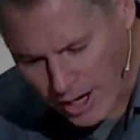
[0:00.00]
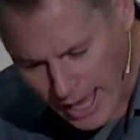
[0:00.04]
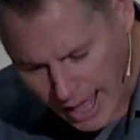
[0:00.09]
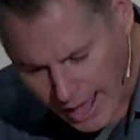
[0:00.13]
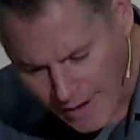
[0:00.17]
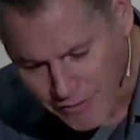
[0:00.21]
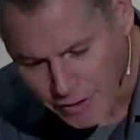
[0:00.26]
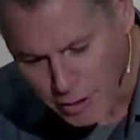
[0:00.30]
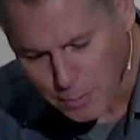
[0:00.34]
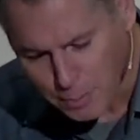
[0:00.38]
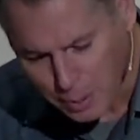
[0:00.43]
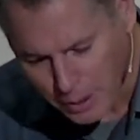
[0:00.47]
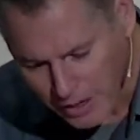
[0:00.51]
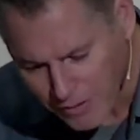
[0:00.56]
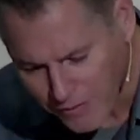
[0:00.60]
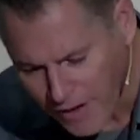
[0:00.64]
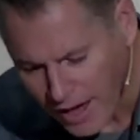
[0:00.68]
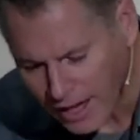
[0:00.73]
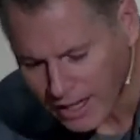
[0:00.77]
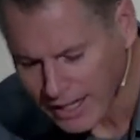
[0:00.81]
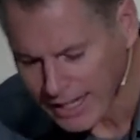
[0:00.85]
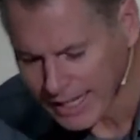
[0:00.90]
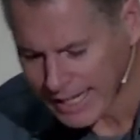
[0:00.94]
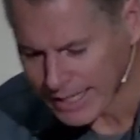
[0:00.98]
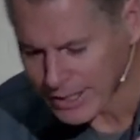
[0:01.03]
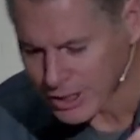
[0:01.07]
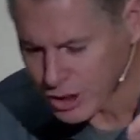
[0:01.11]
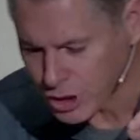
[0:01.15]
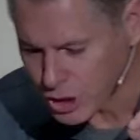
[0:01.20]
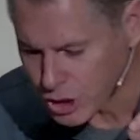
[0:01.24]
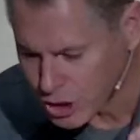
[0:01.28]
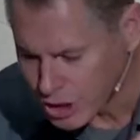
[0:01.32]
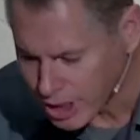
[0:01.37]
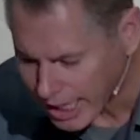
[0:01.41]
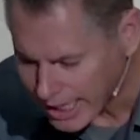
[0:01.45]
ever prevail against
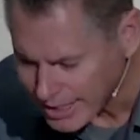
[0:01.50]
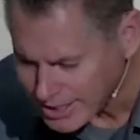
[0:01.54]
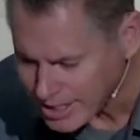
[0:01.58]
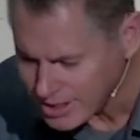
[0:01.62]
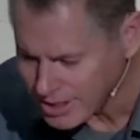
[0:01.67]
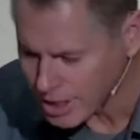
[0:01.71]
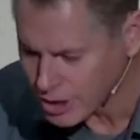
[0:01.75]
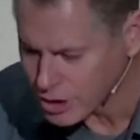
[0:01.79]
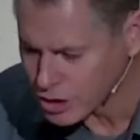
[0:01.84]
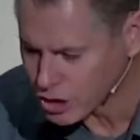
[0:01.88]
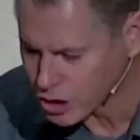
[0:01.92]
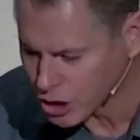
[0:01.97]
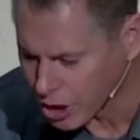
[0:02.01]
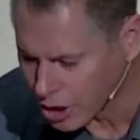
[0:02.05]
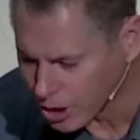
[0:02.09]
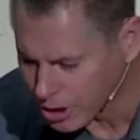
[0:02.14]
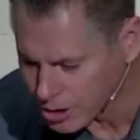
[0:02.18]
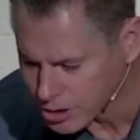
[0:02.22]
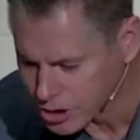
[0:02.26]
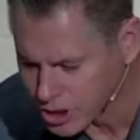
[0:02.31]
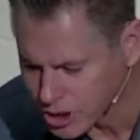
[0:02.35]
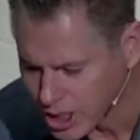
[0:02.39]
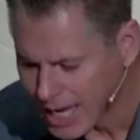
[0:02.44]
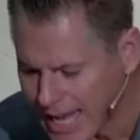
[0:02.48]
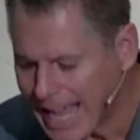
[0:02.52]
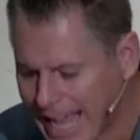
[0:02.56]
Jesus' church,